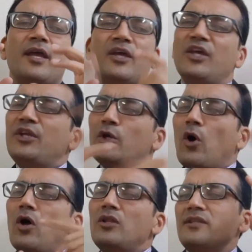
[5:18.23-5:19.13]
he
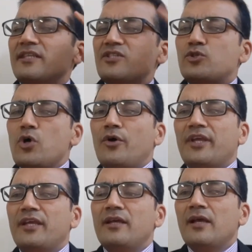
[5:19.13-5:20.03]
recalled the
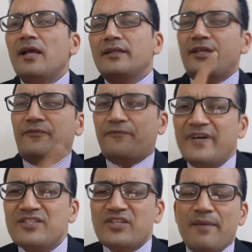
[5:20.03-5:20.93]
story that
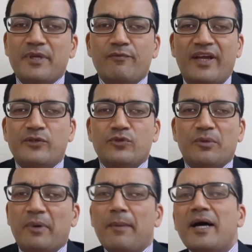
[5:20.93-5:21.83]
first time he went to the
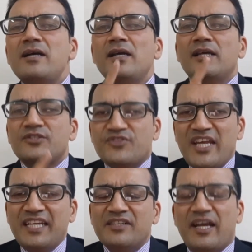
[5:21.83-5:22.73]
mama,
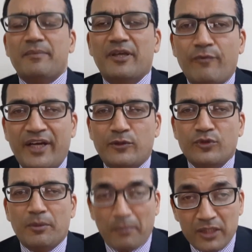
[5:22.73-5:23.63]
second time he went to
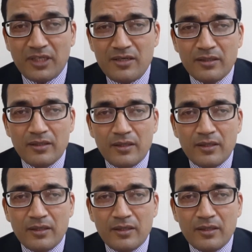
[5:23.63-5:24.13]
the mother,